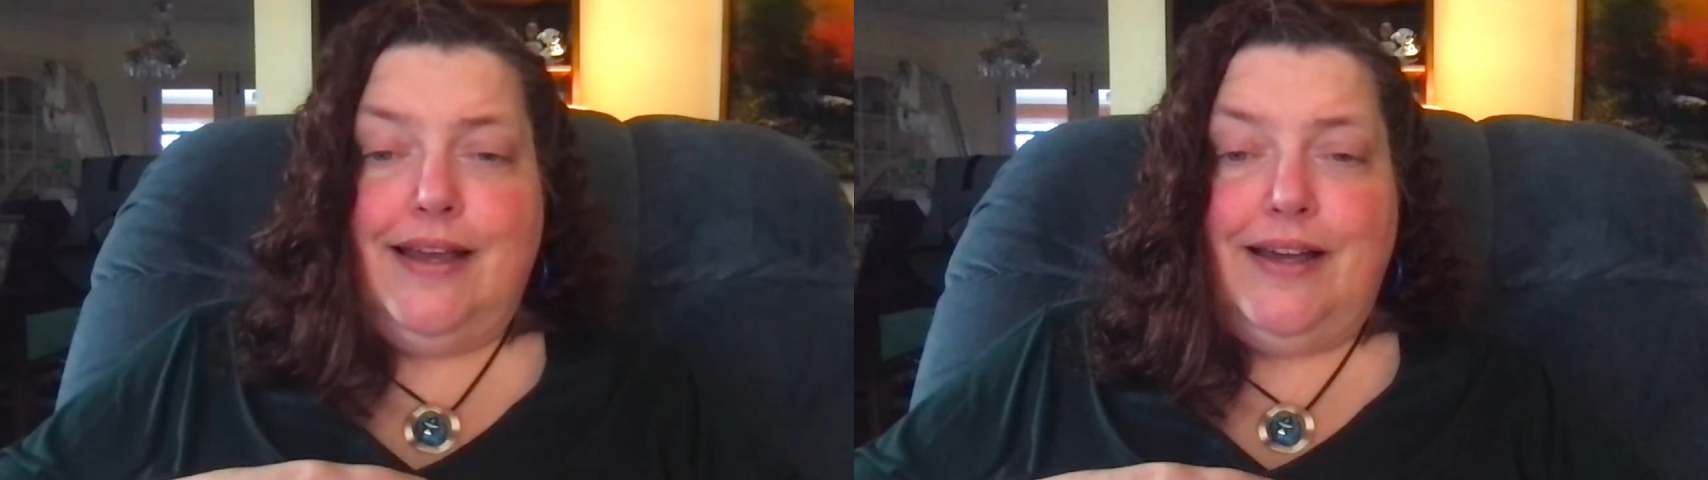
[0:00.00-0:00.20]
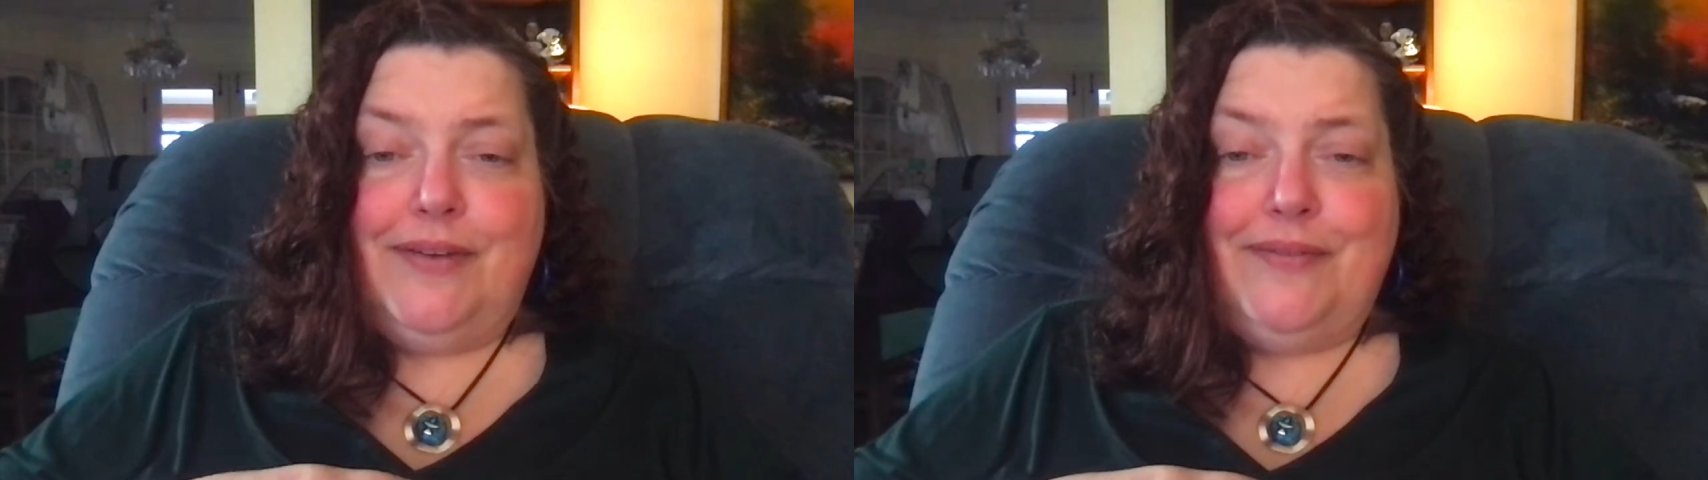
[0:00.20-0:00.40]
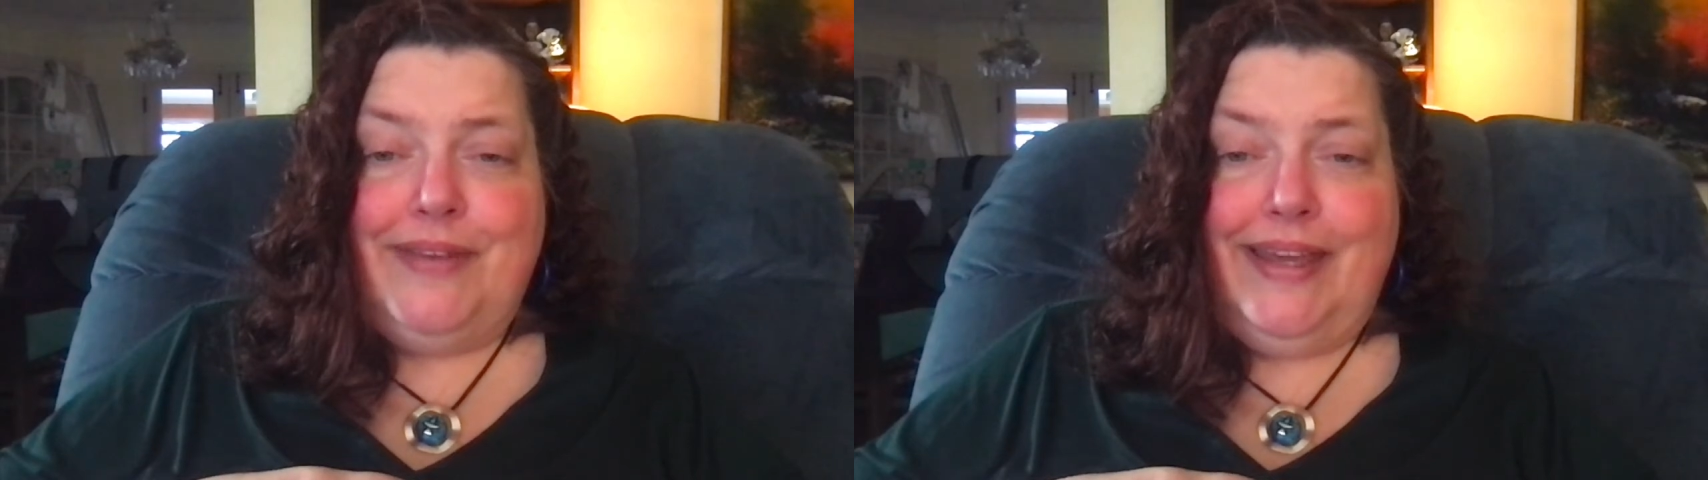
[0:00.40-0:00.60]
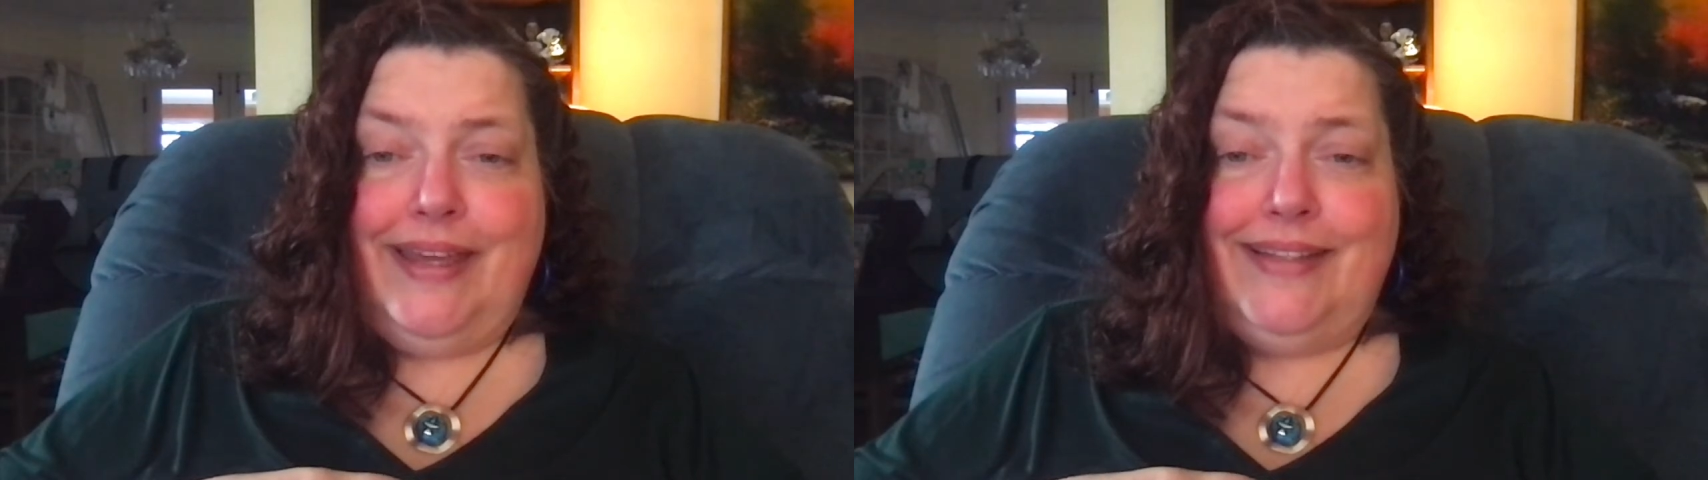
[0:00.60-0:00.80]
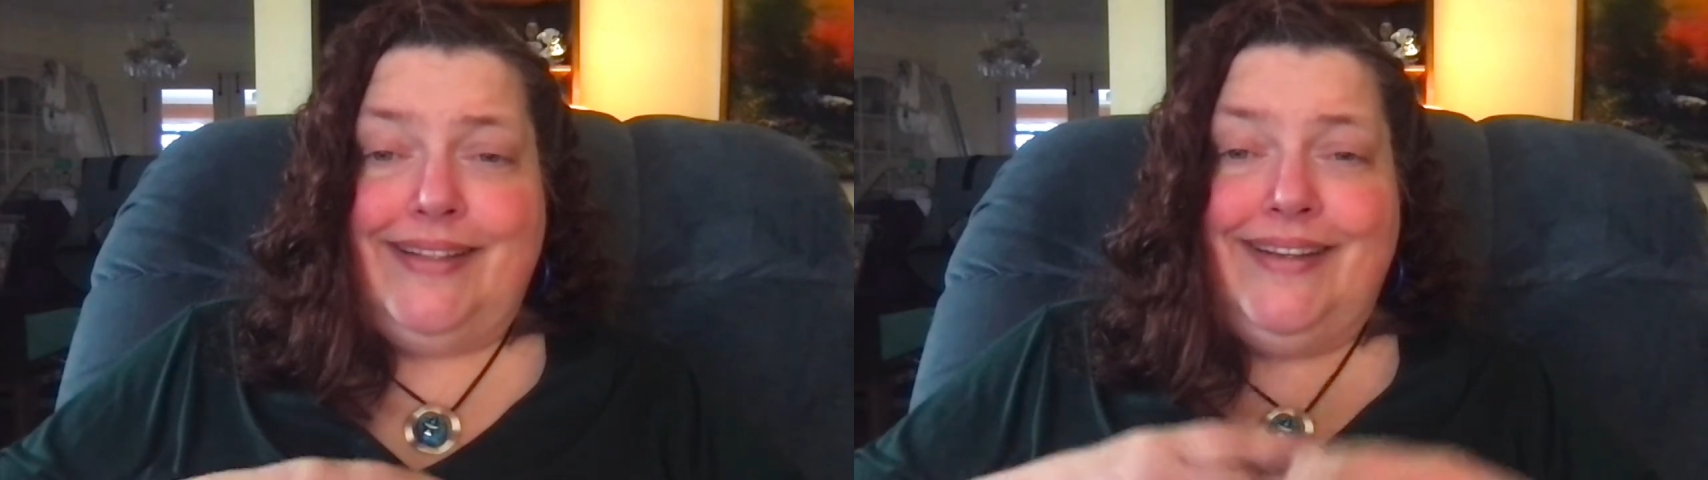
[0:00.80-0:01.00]

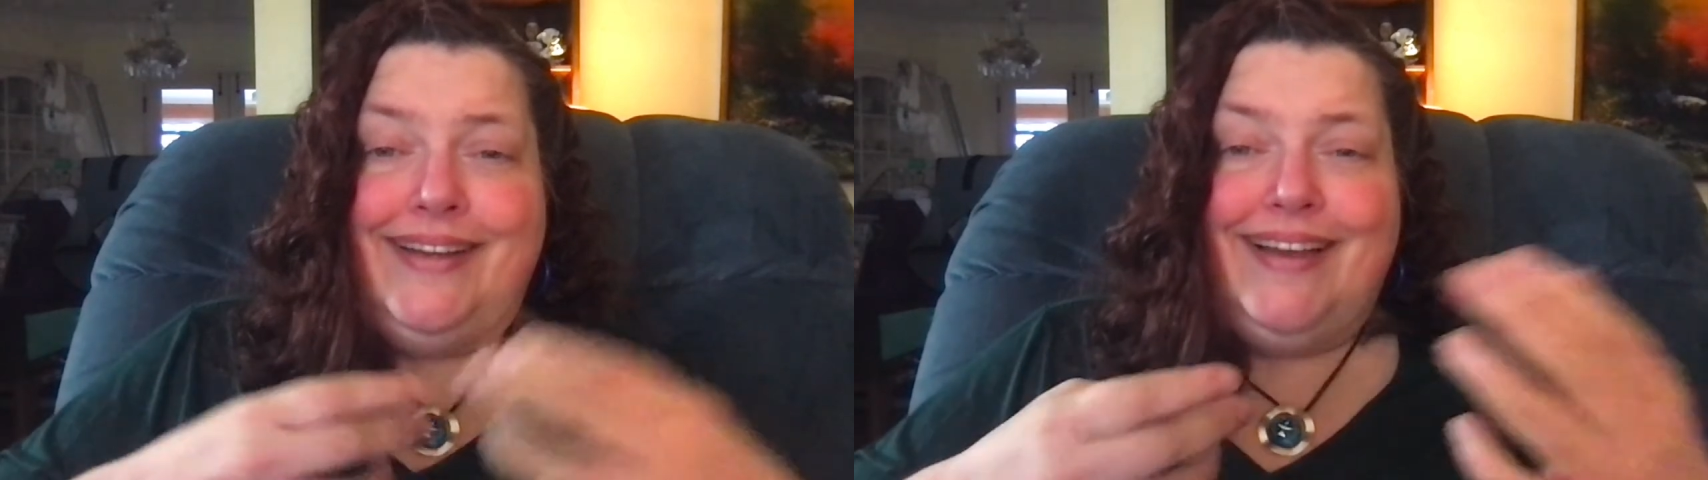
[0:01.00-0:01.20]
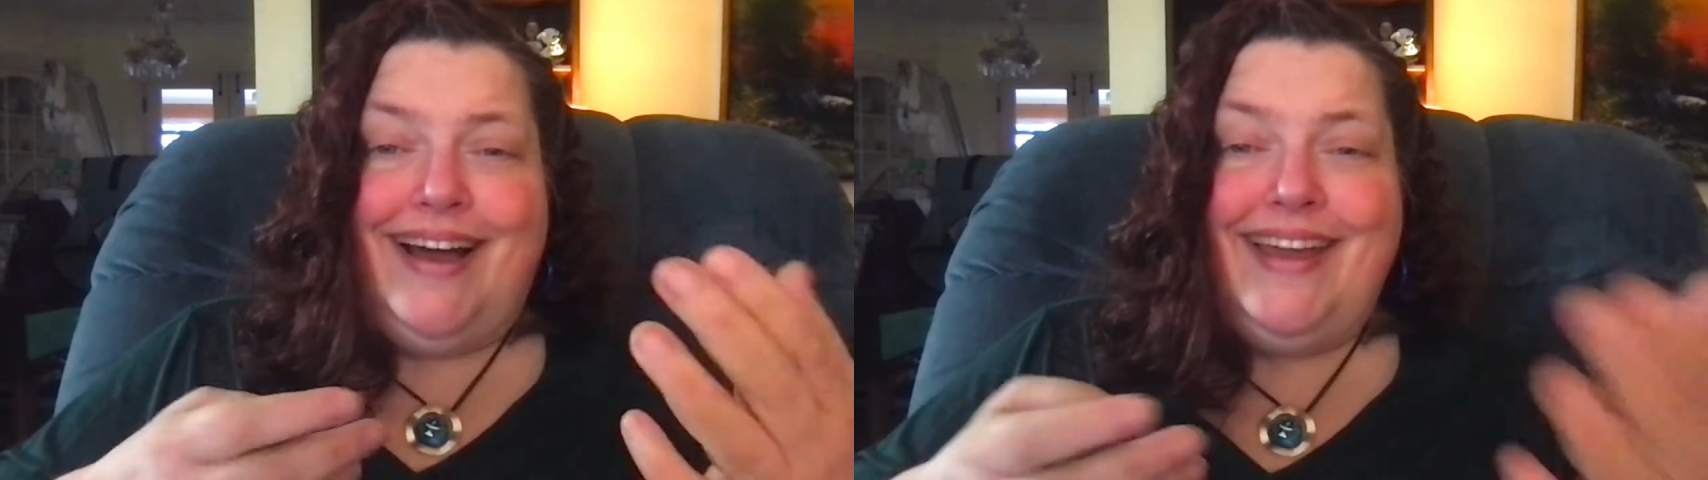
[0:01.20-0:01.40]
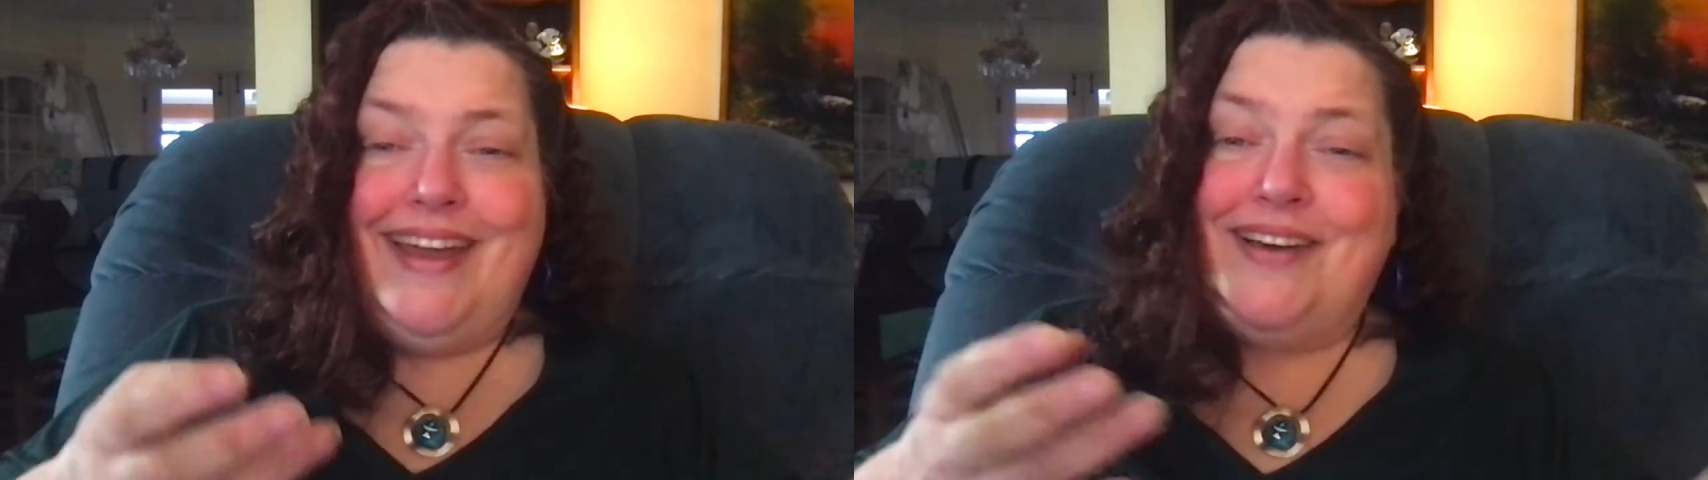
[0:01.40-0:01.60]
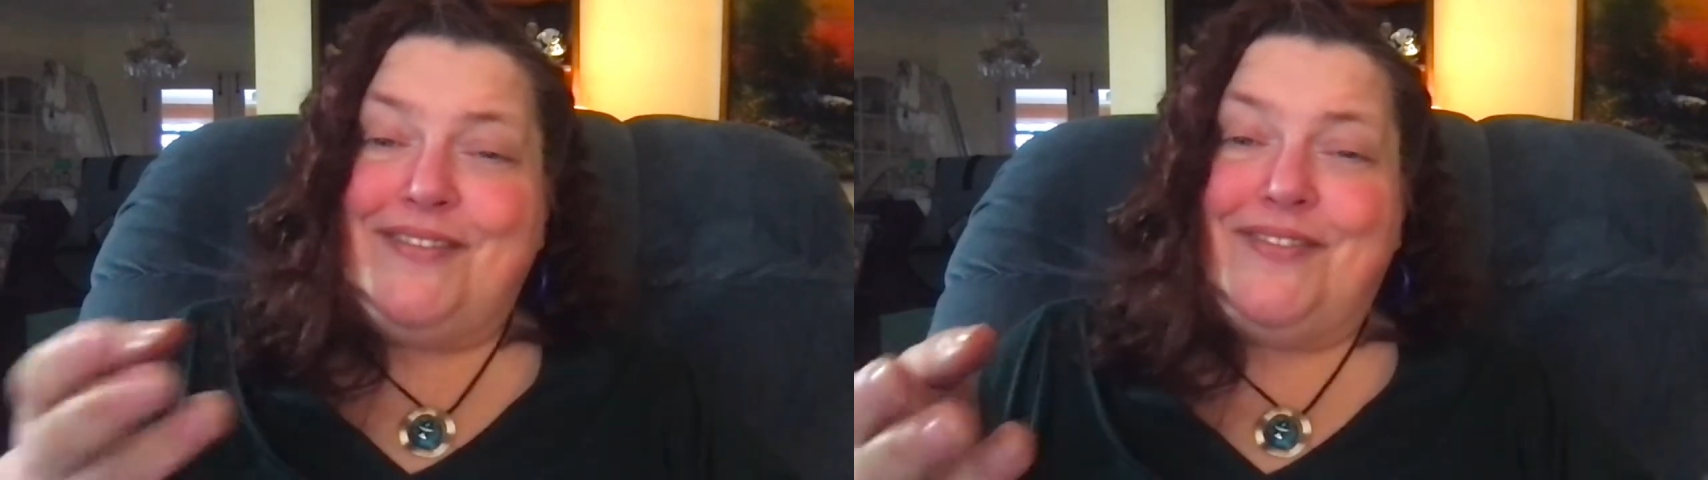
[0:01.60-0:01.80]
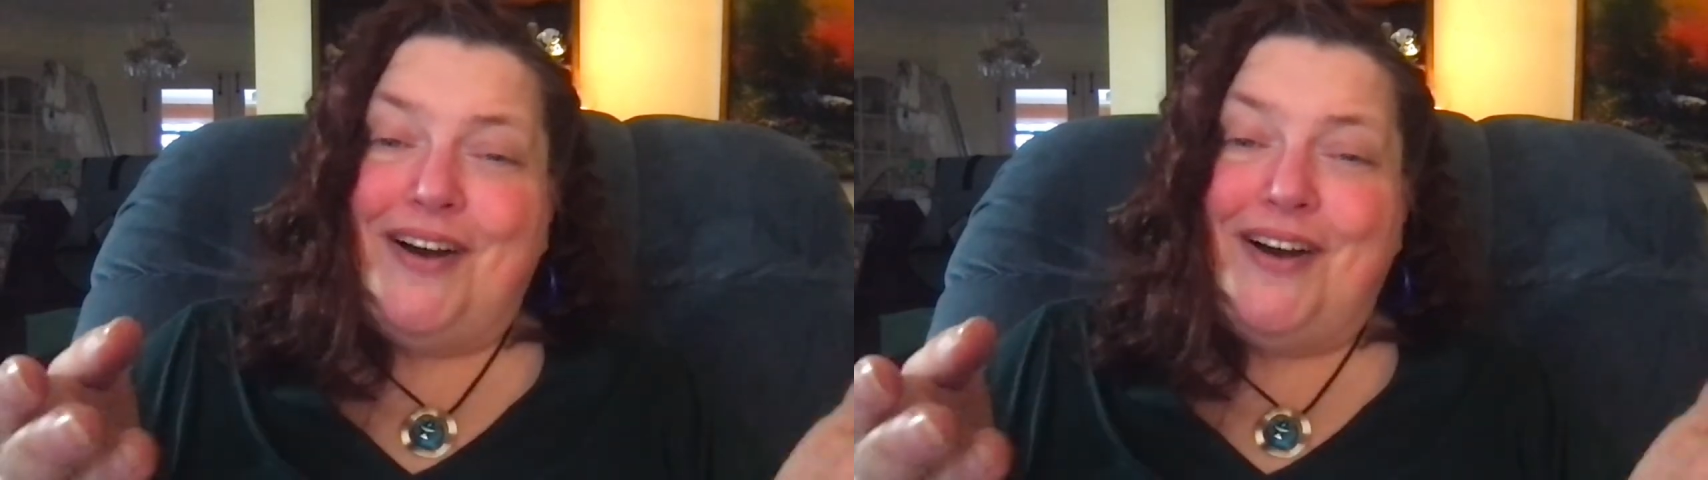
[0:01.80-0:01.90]
And I have